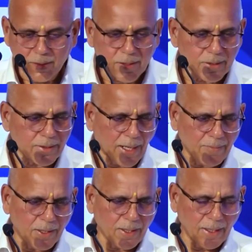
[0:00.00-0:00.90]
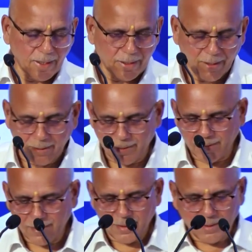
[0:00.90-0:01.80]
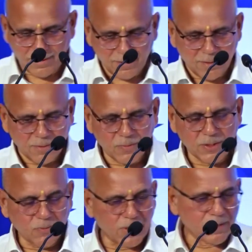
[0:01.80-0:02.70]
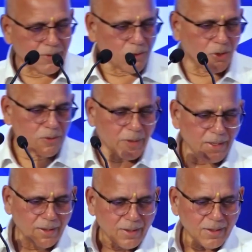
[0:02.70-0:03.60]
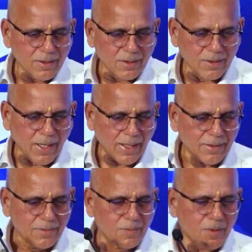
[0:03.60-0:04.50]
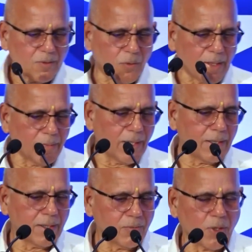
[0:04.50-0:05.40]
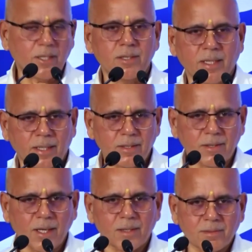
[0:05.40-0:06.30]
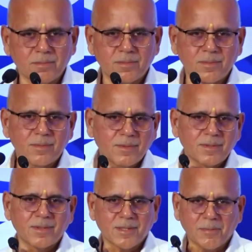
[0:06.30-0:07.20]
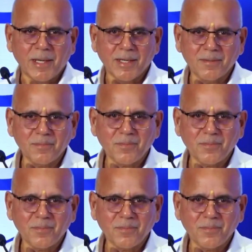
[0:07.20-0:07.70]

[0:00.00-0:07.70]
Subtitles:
there's a timer running here, which shows me that 1 minute and 40 seconds are remaining.